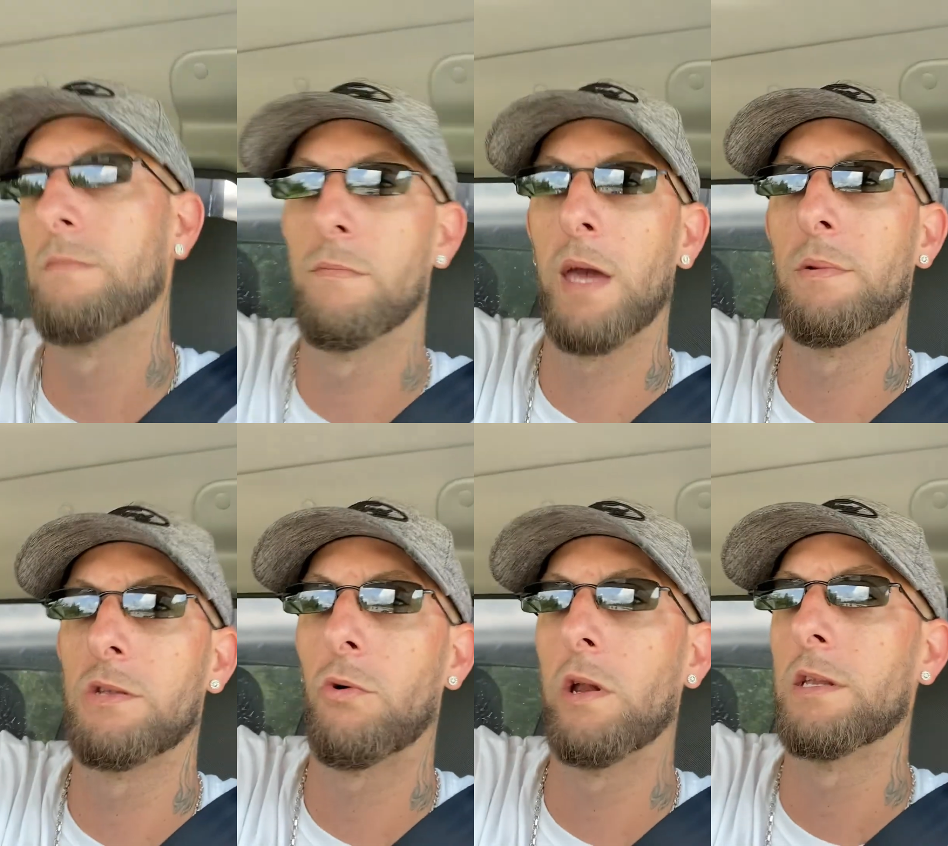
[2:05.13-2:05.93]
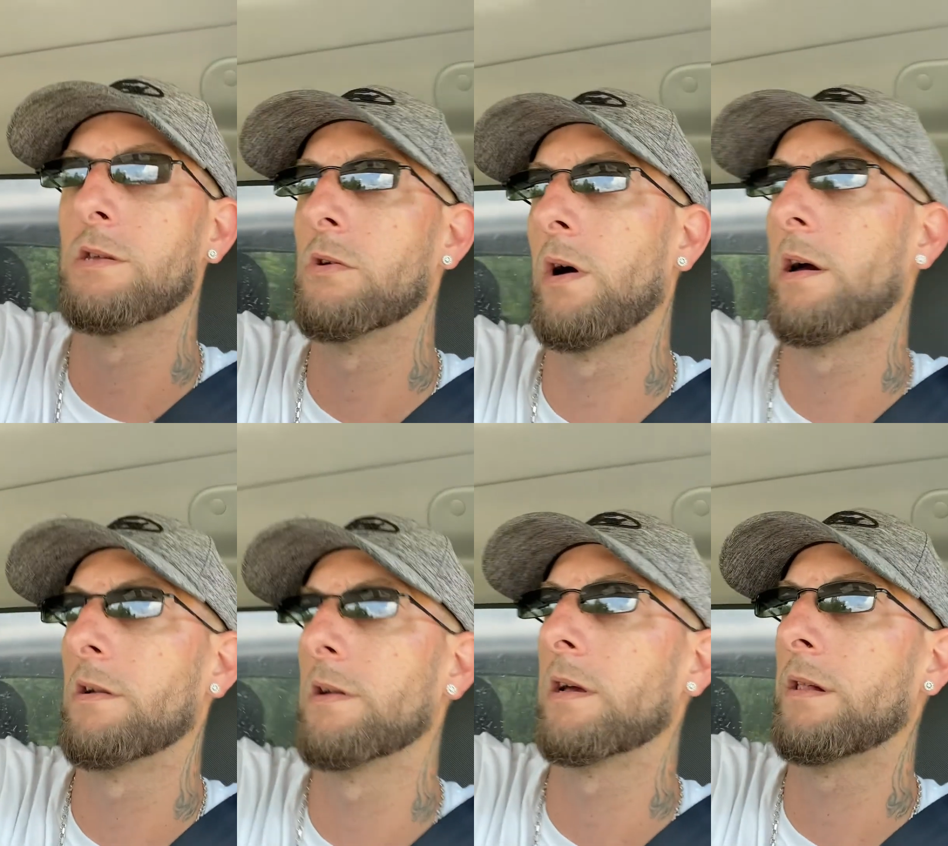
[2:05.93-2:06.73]
maybe
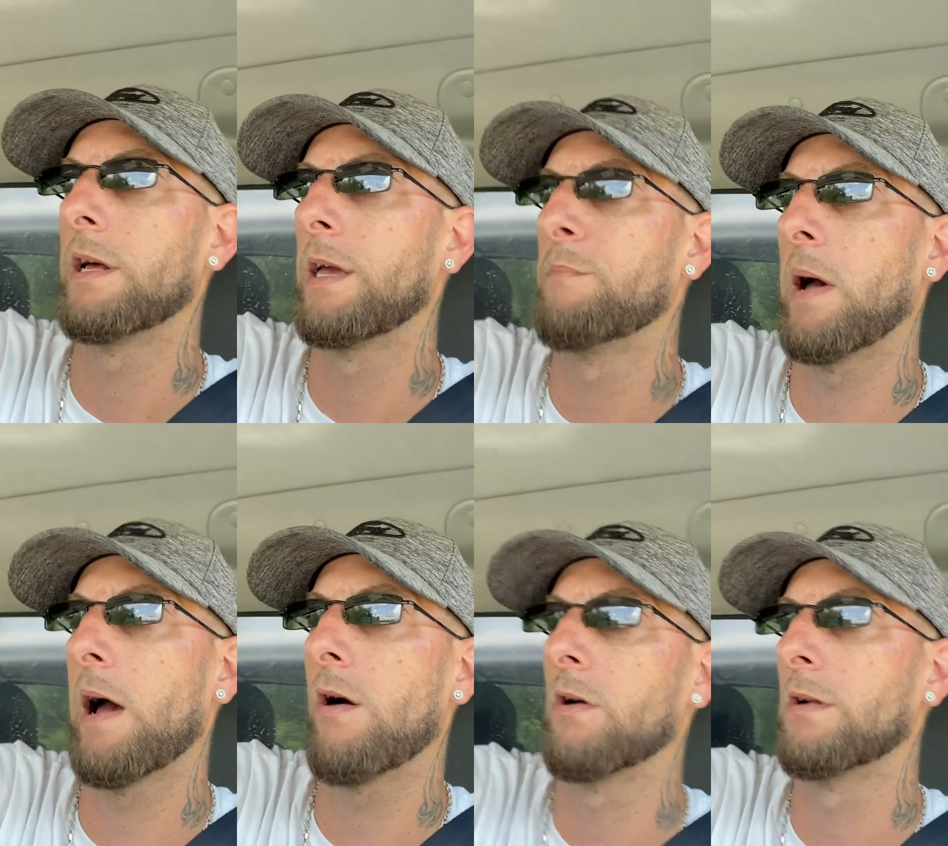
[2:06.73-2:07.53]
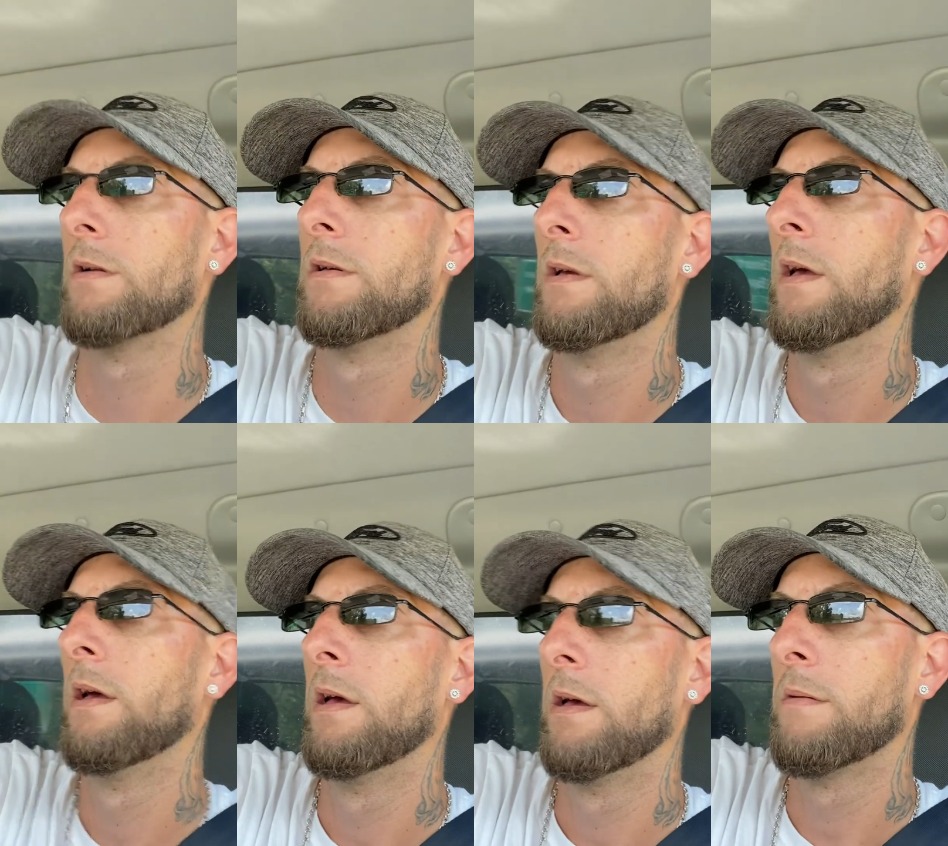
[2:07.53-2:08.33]
2200 of clean power.
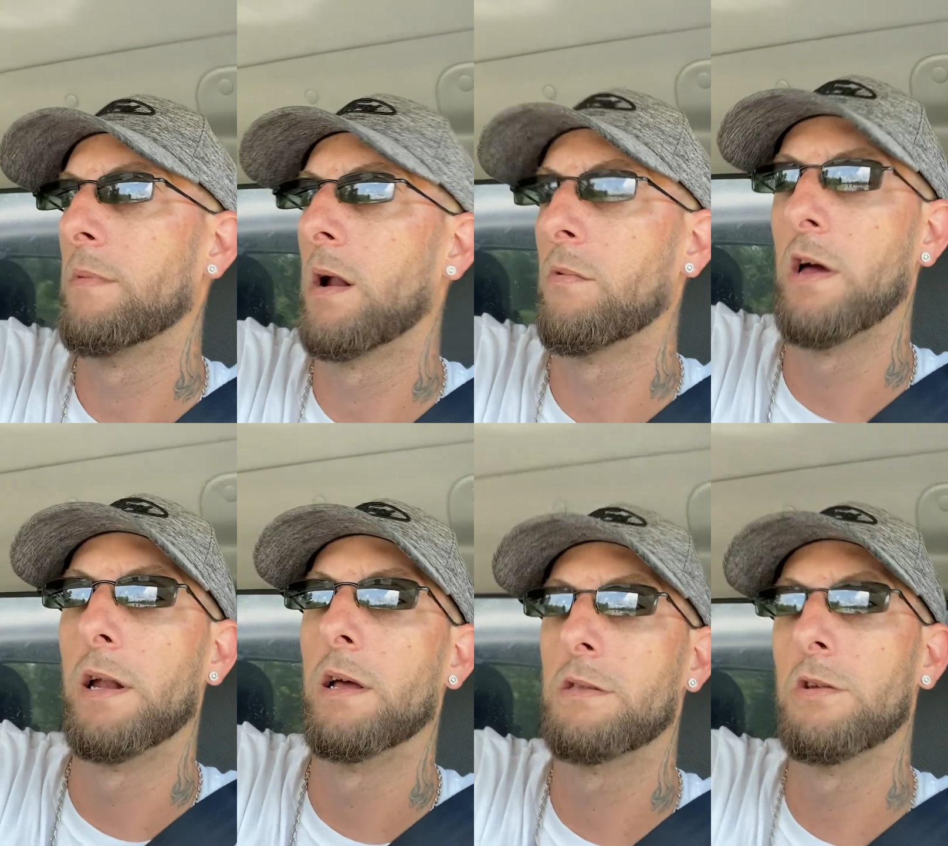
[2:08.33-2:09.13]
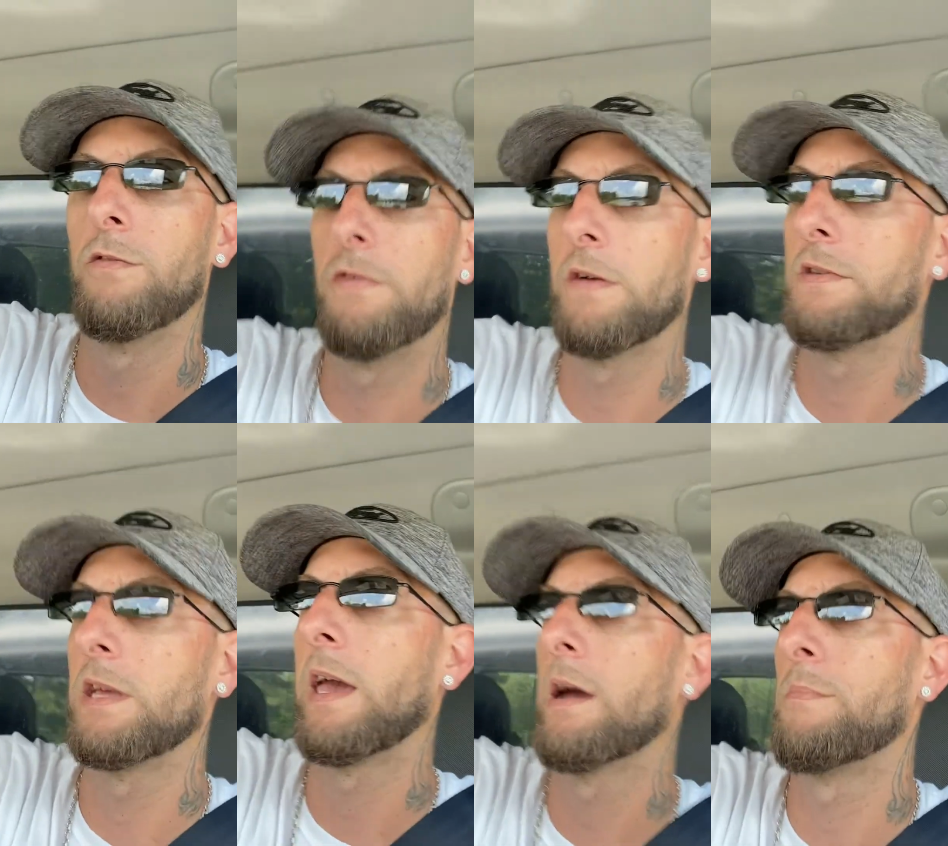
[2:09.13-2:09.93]
But I'm running a
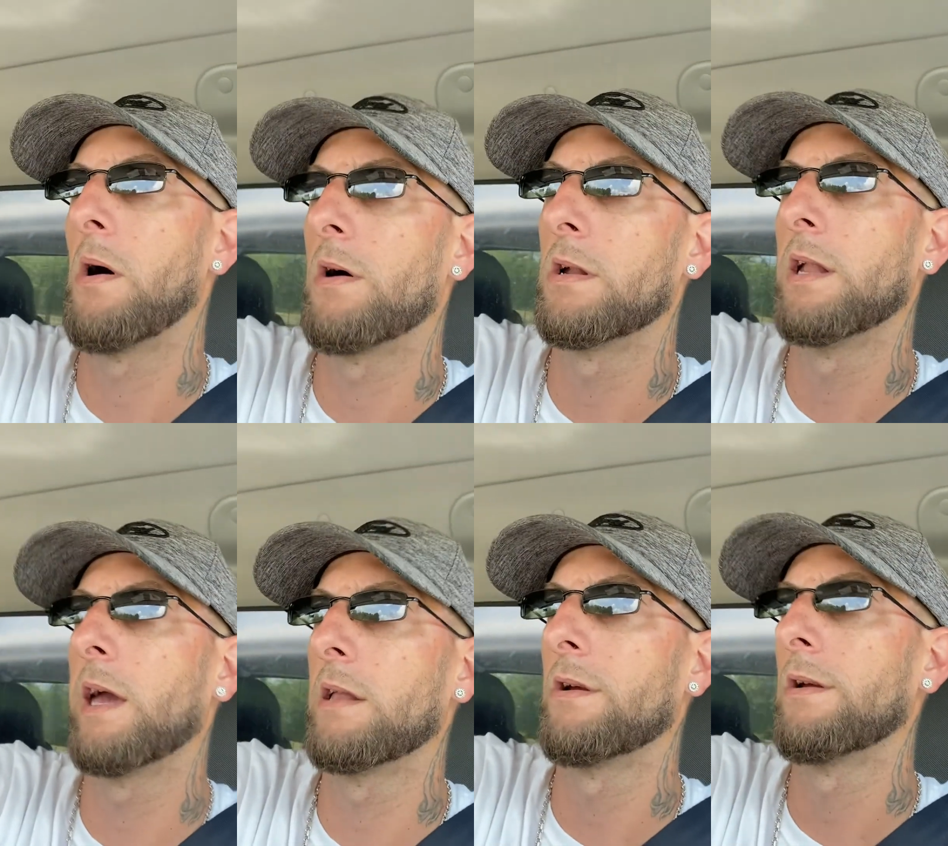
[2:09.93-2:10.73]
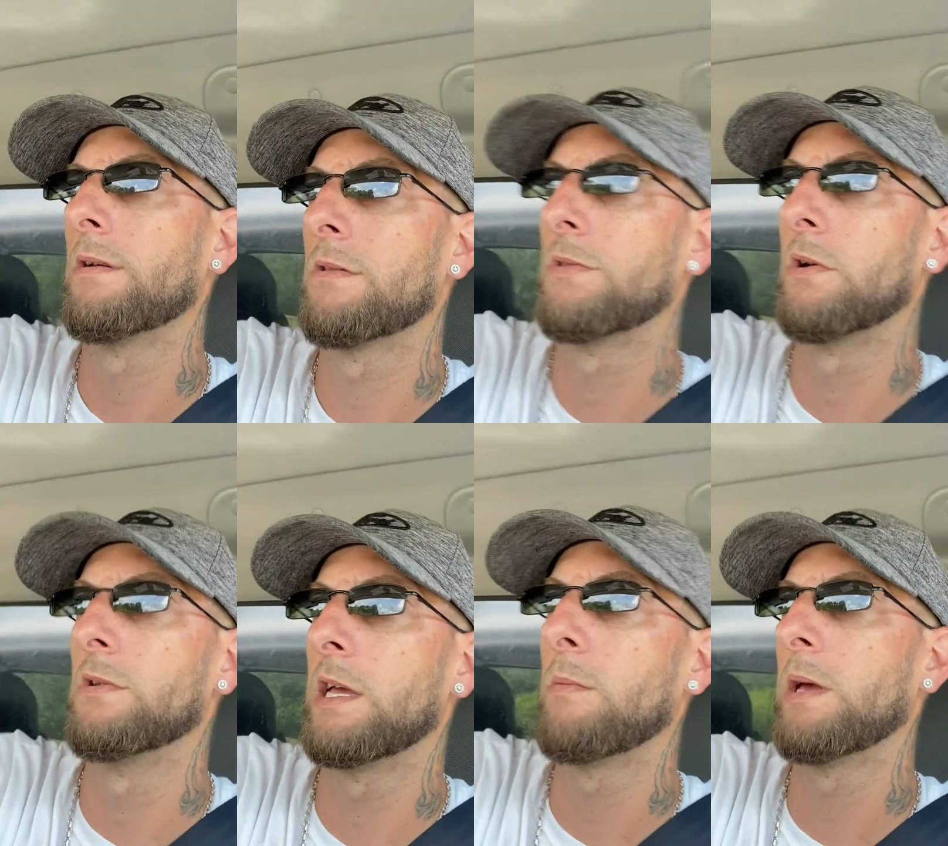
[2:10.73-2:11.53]
250 amp alternator through
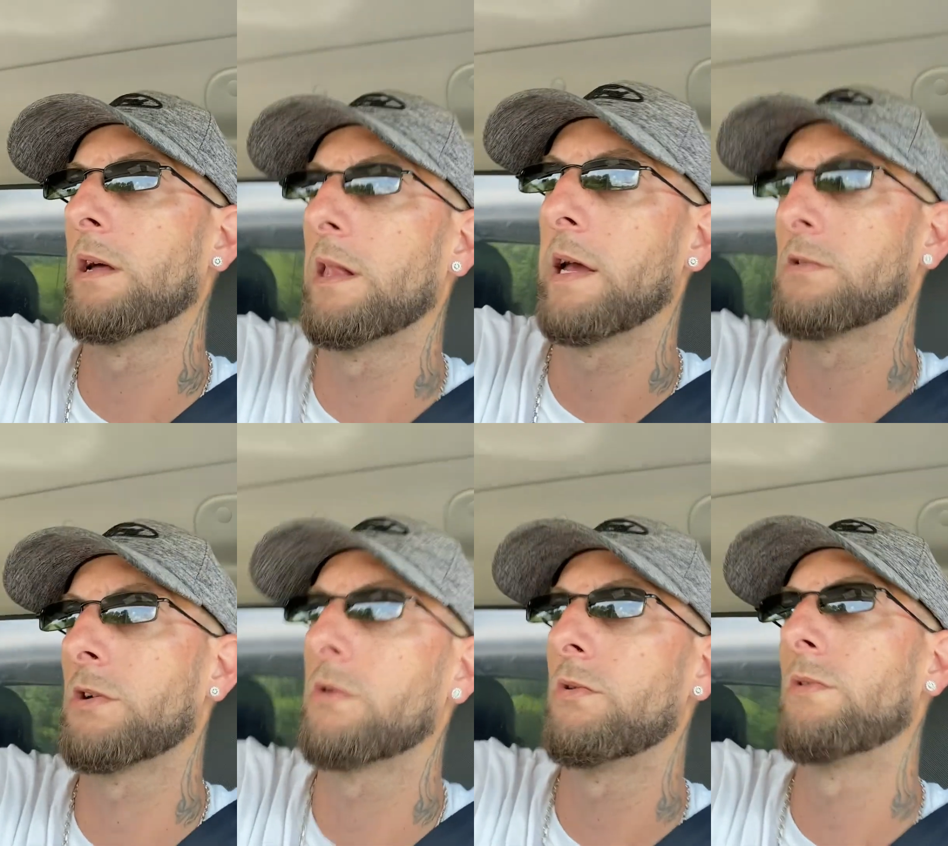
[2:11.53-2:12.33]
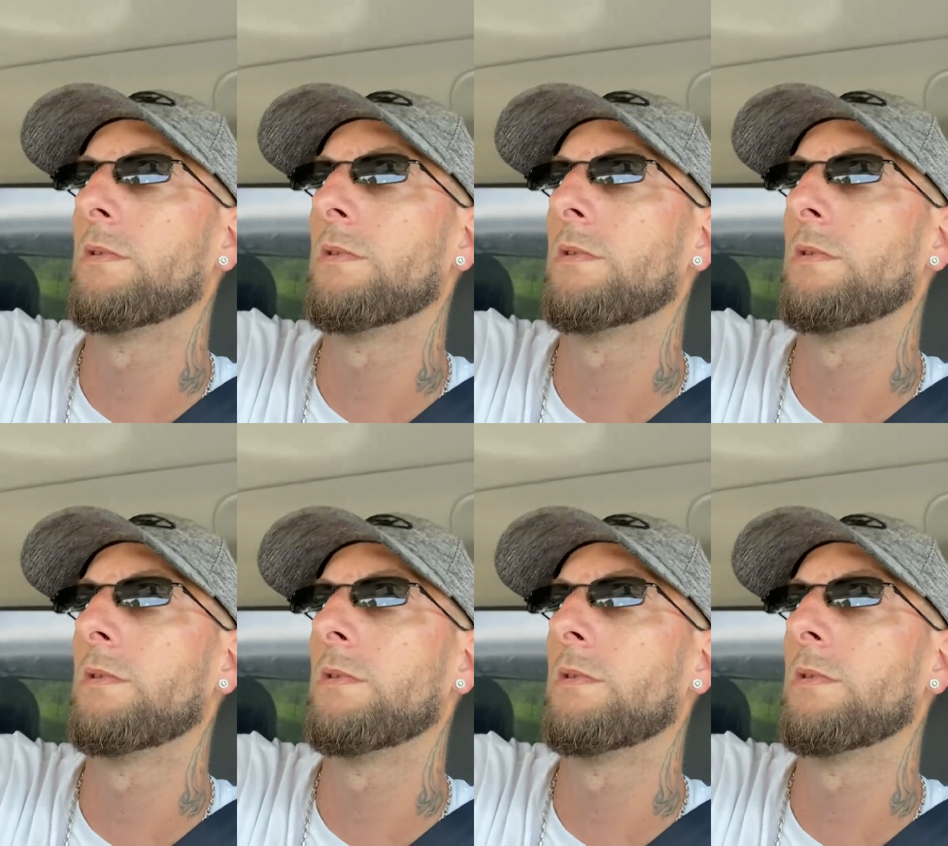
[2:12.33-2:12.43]
DB Electrical,